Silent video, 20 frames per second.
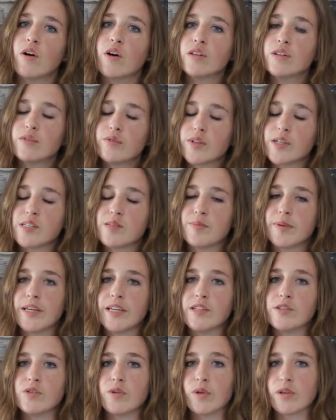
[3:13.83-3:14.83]
on the first
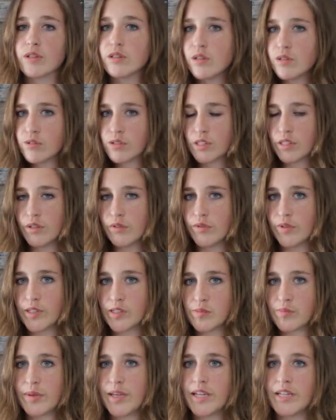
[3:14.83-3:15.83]
page or close to the
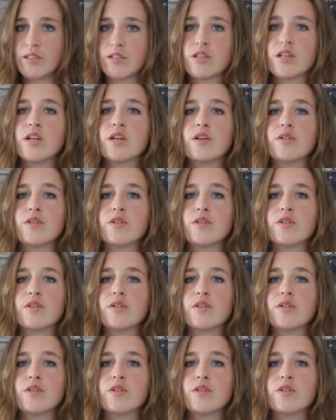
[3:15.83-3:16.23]
first page